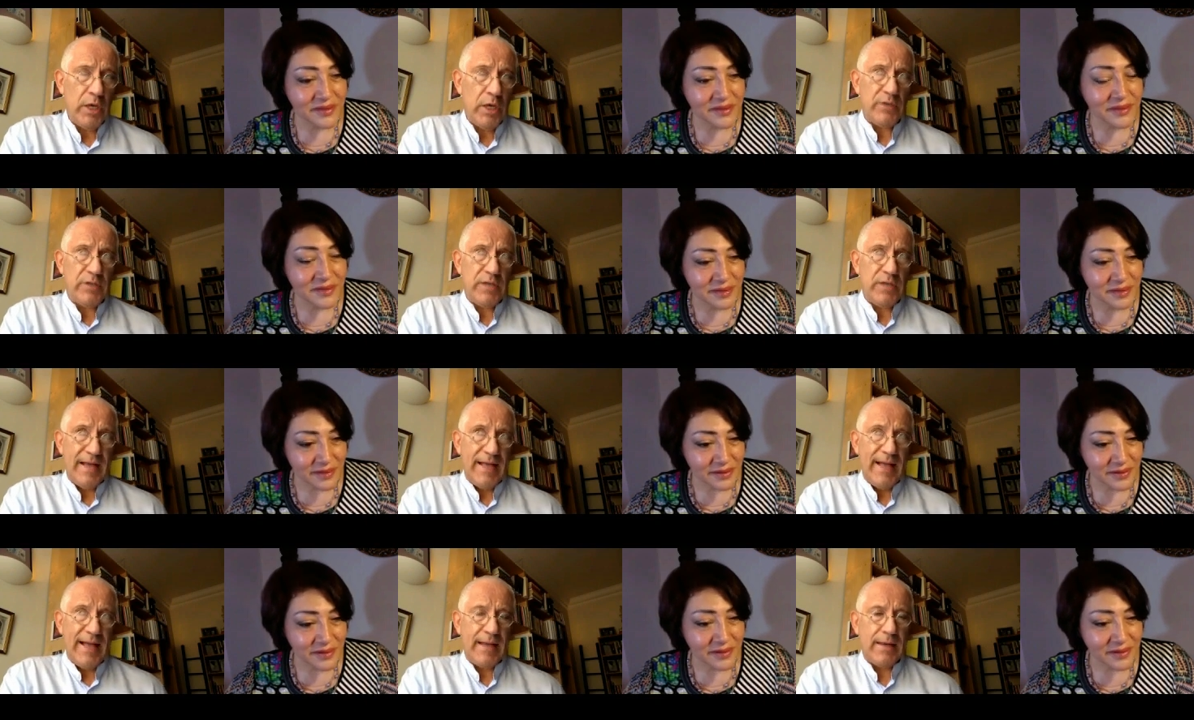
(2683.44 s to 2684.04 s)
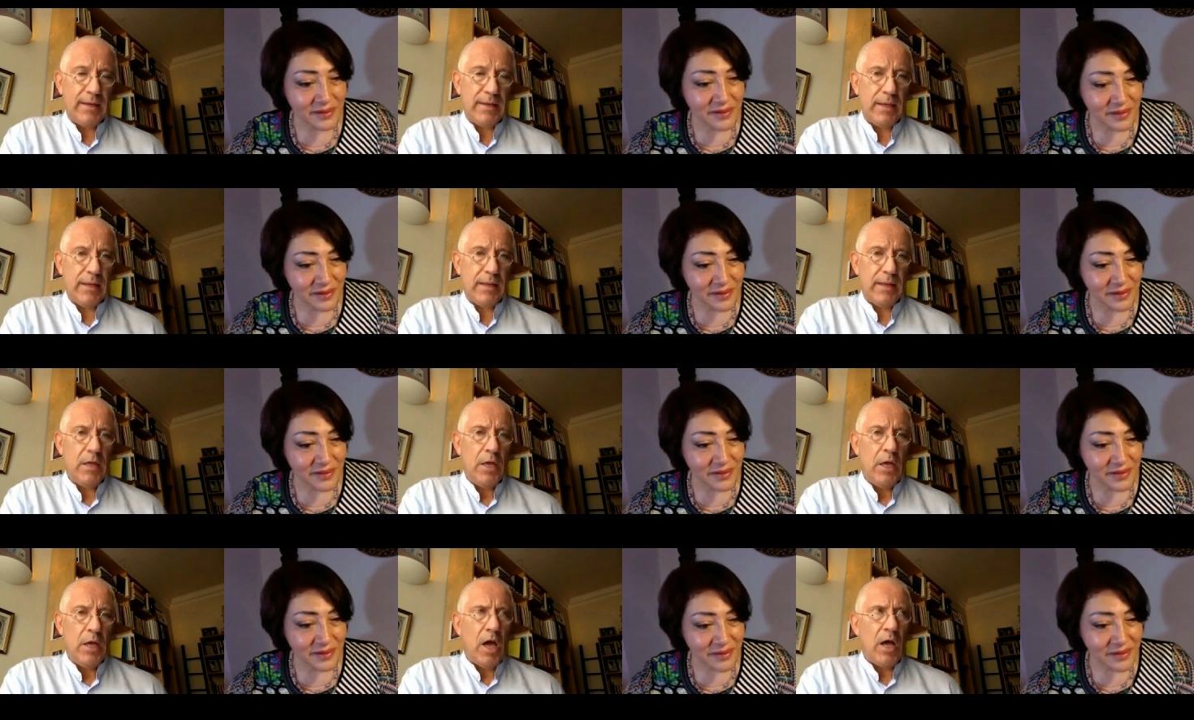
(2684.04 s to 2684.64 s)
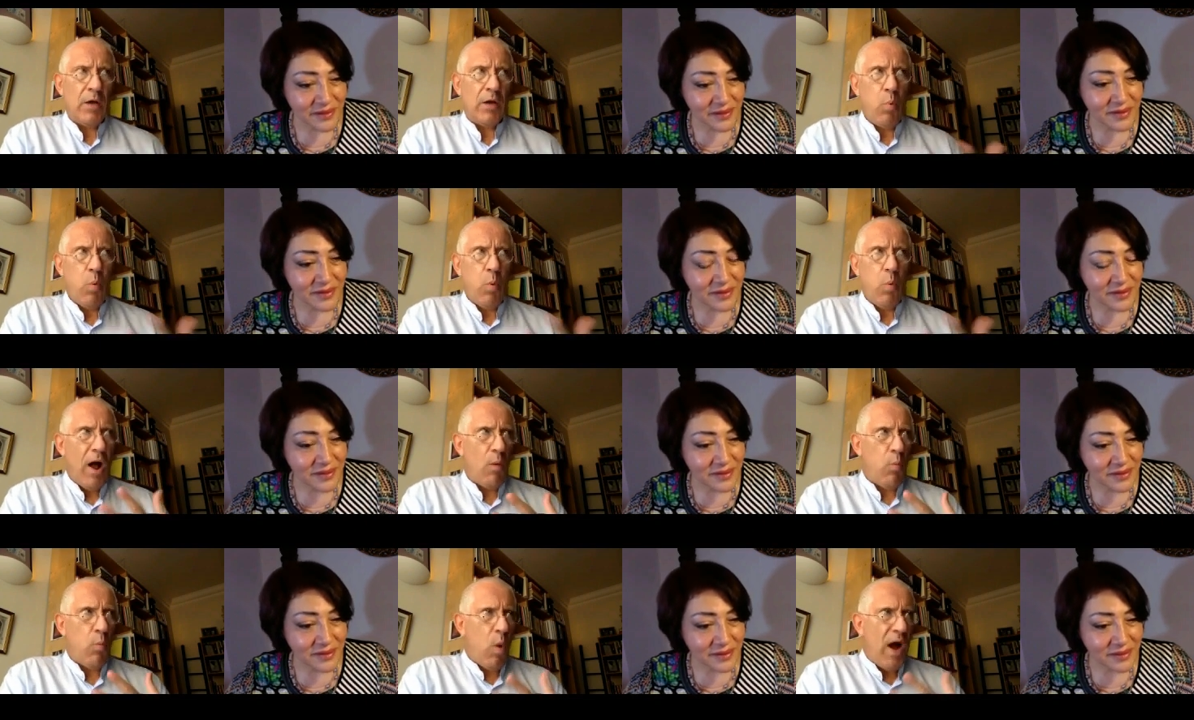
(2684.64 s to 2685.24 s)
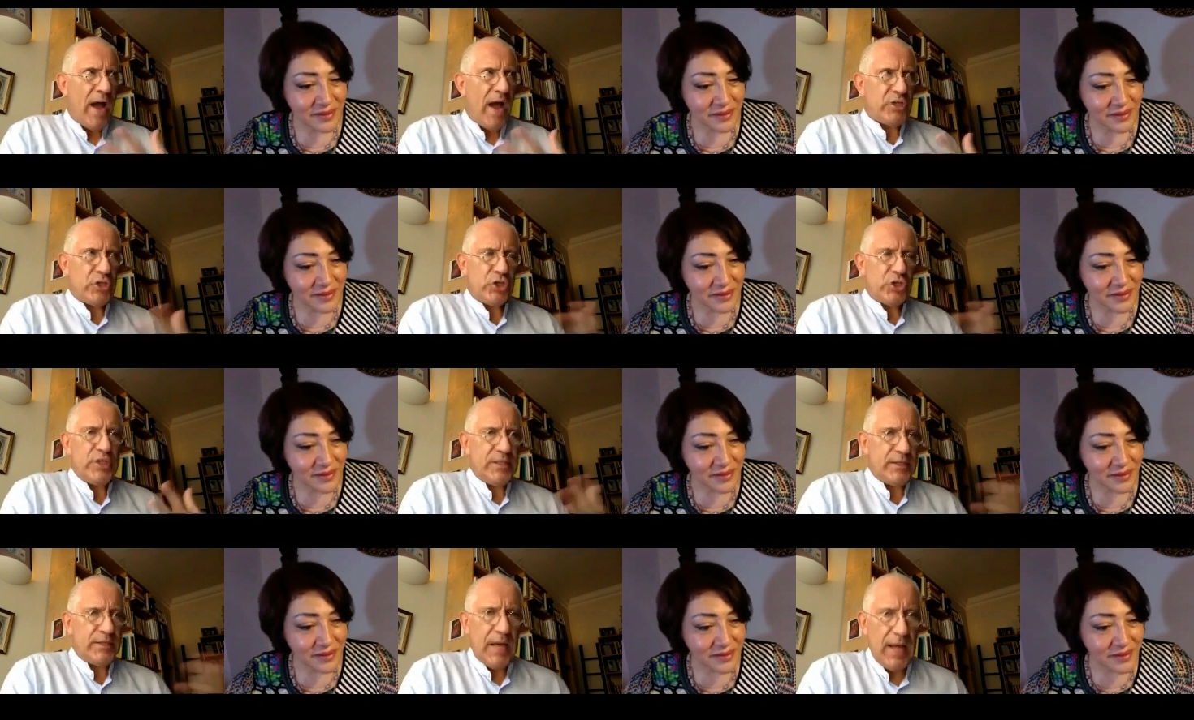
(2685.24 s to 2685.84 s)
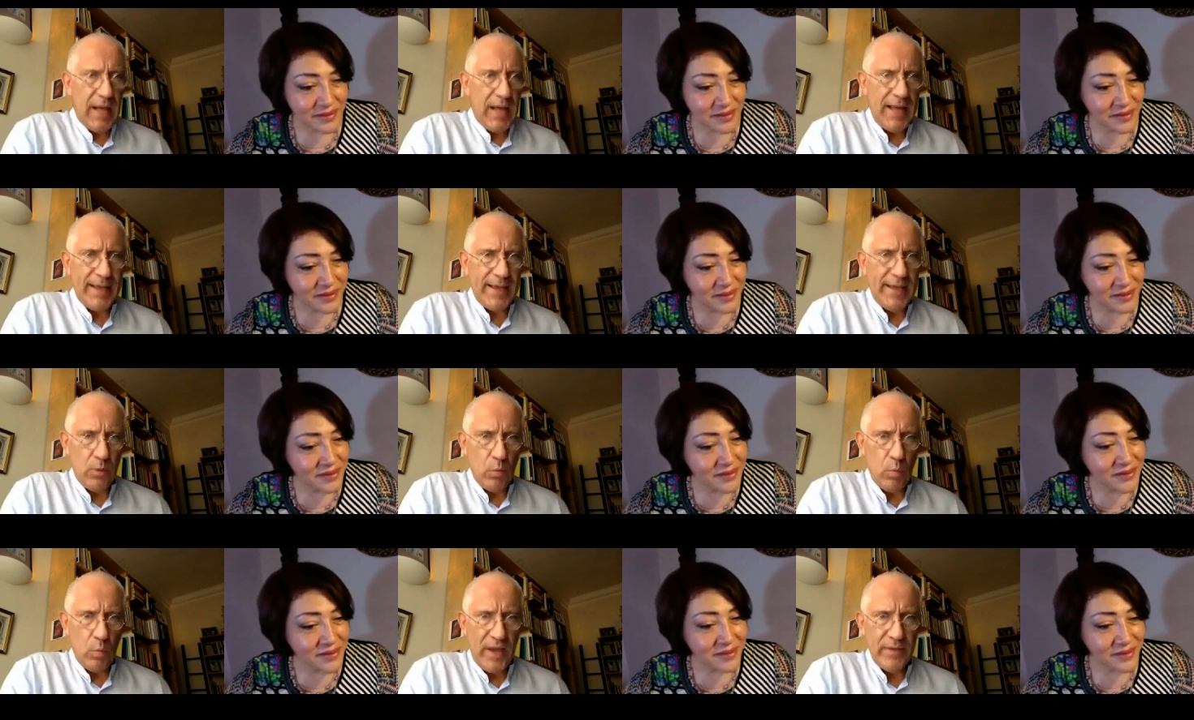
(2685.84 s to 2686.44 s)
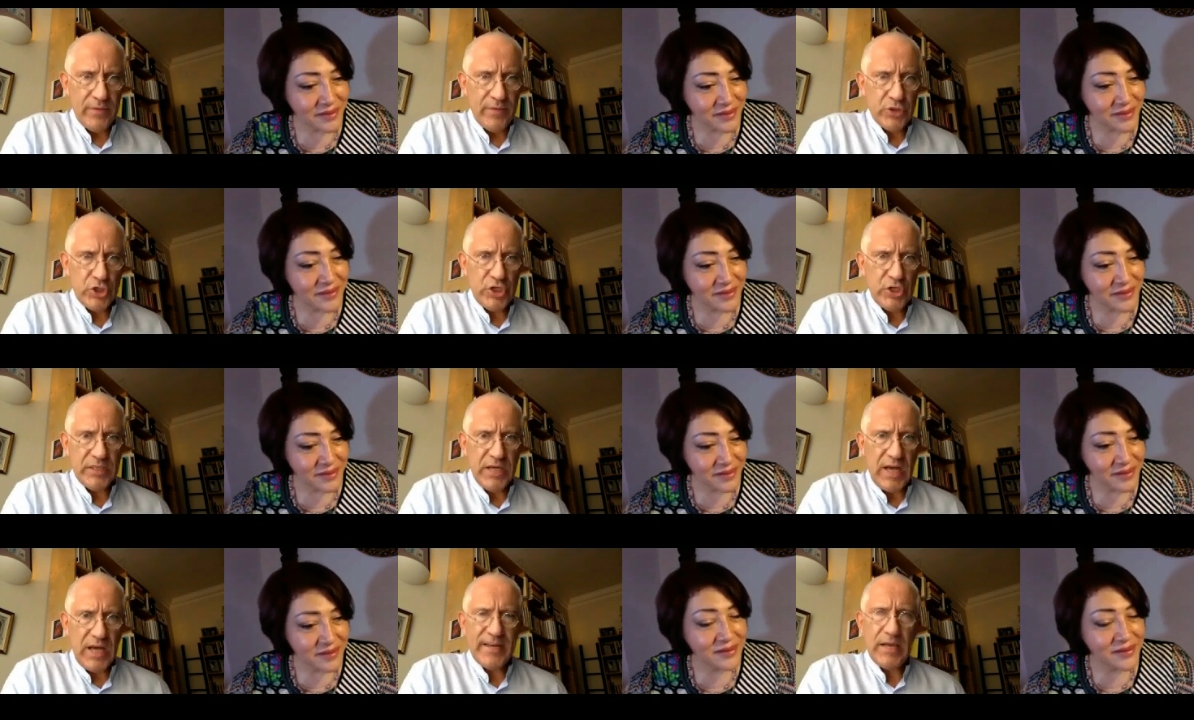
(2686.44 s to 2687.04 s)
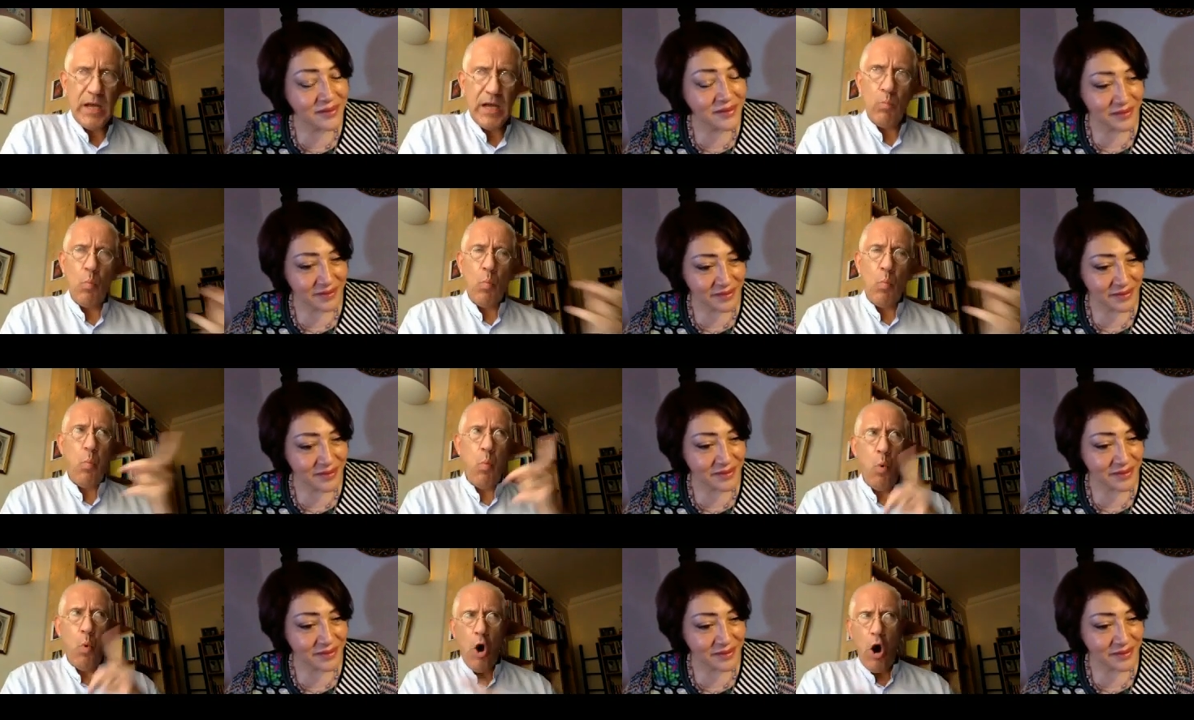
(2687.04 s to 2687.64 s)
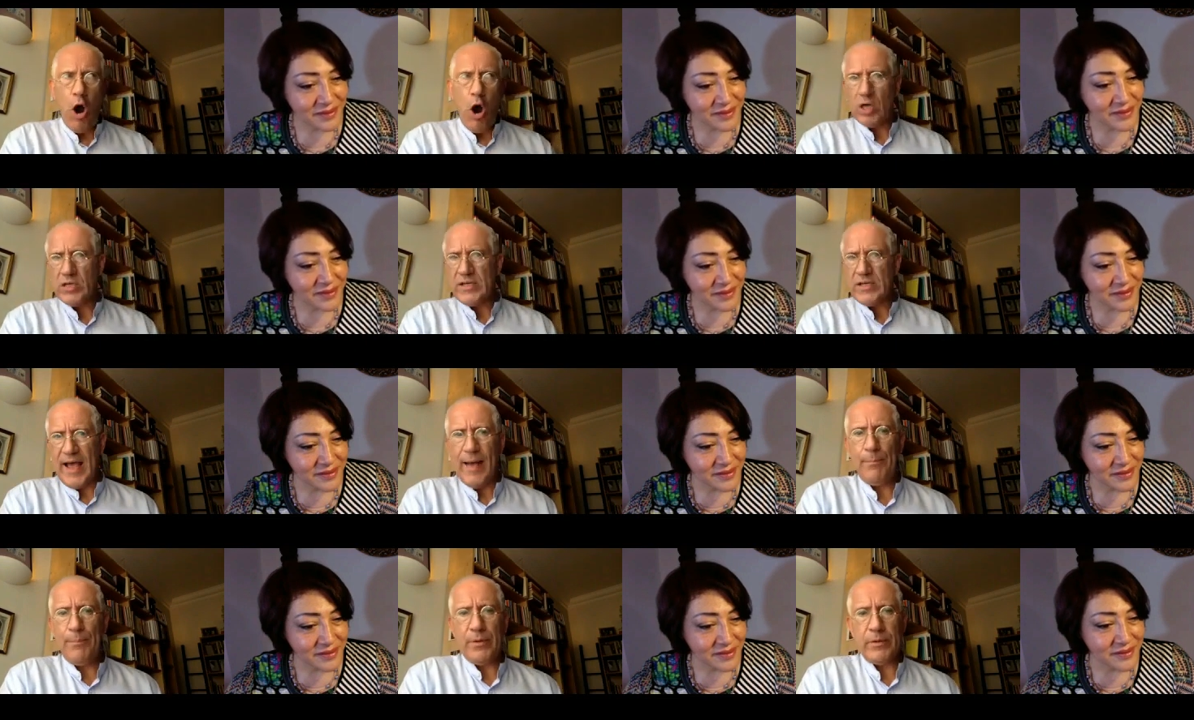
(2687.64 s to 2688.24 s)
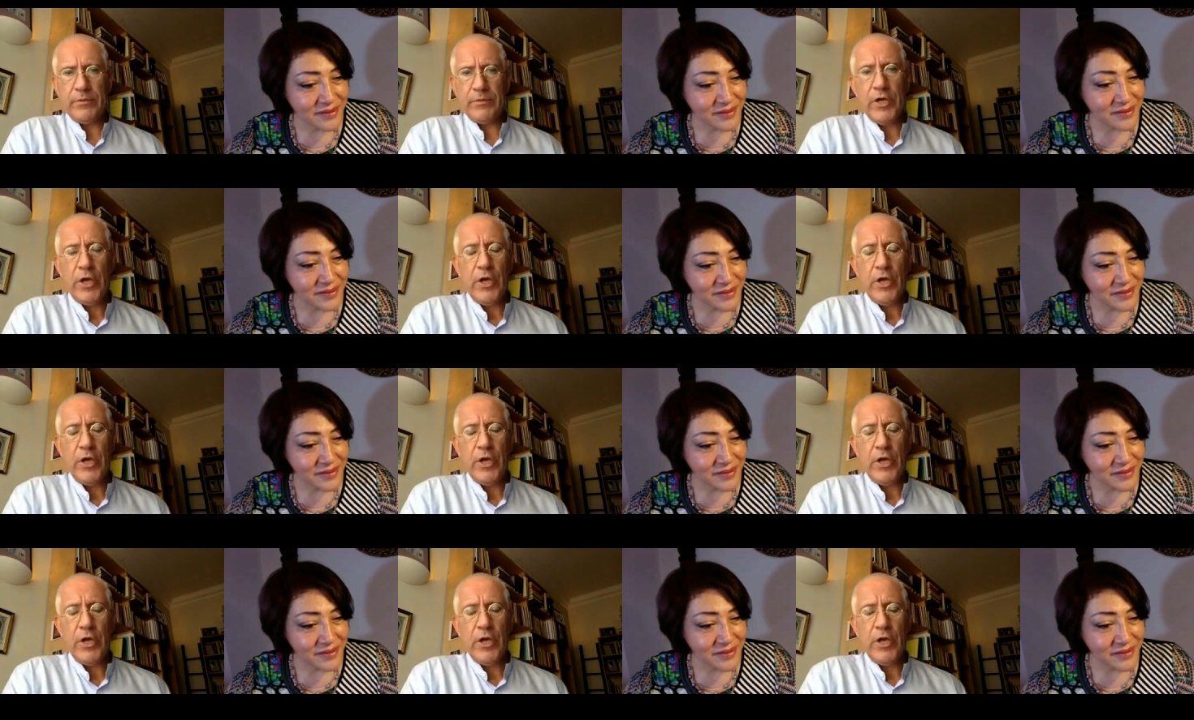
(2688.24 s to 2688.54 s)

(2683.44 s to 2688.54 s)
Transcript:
Speaker 1: Diana? And why did she die in the way that she died? And what happened?